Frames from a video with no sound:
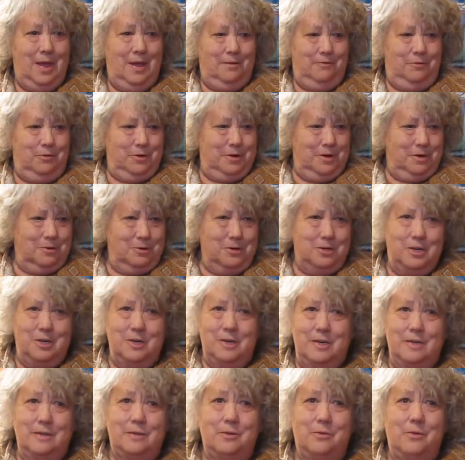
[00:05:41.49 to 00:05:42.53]
For years she
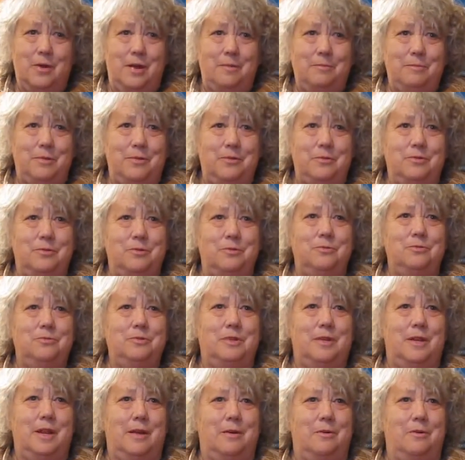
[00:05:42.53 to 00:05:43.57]
did the Grandmother's
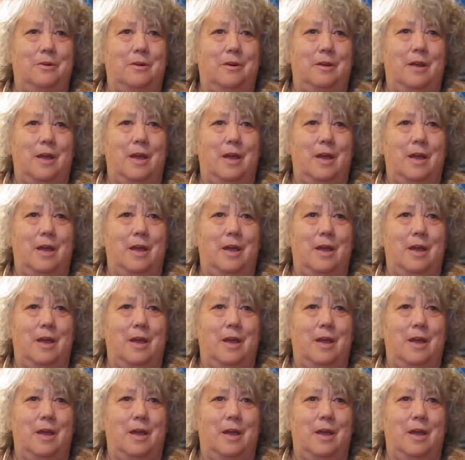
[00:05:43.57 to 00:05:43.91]
Newsletter.